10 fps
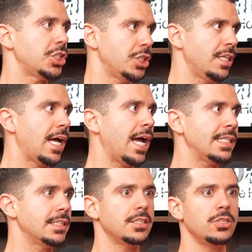
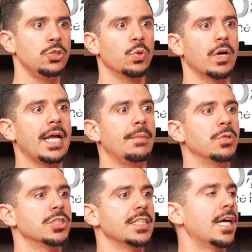that you're
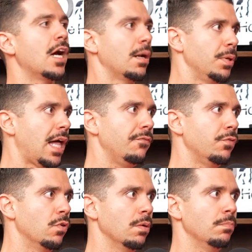able to get on a
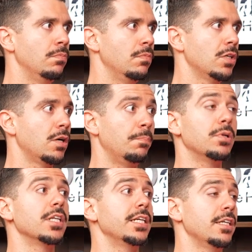platform
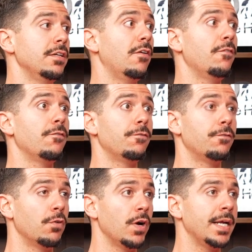completely
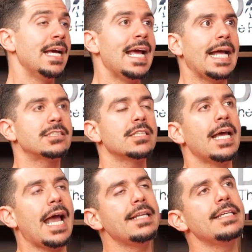free.
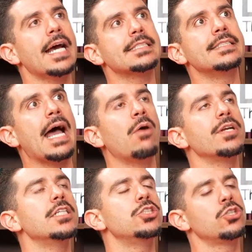And yes,
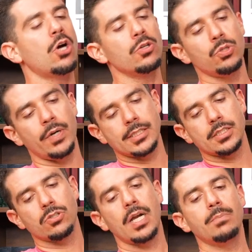nowadays you go through
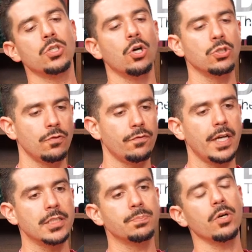Instagram, you go through
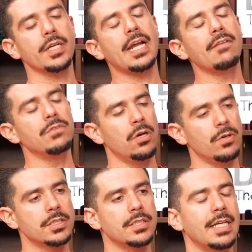Facebook, and I've
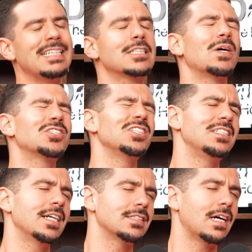noticed it, and especially
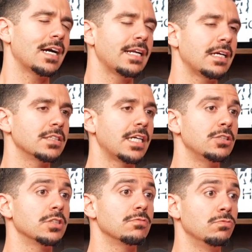TikTok, and because I
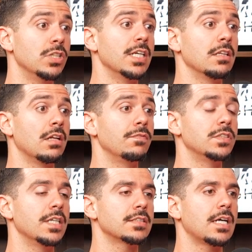used to really love
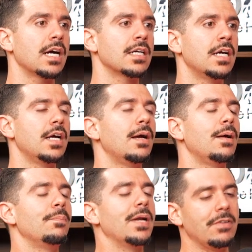TikTok,
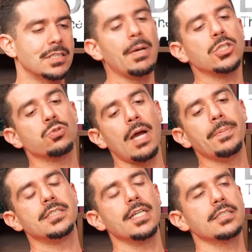but every time I swipe
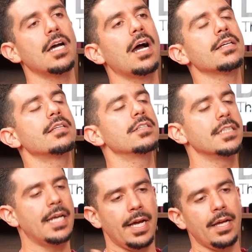in TikTok, there's
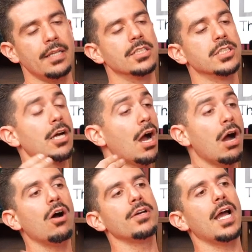an ad. There's like,
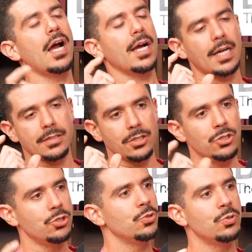oh yeah, I got the
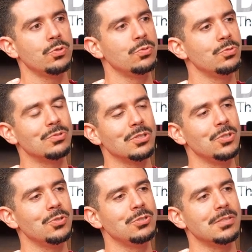new
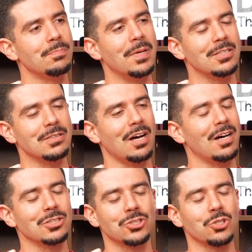
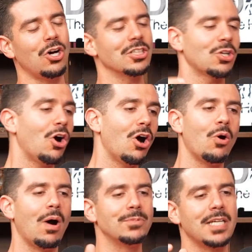salt.
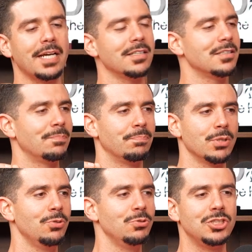Oh, I'm taking the
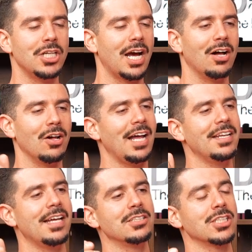blue gel,
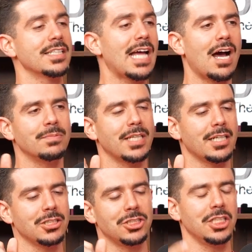and then it's like, now I'm
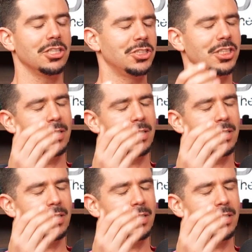taking Shilajit.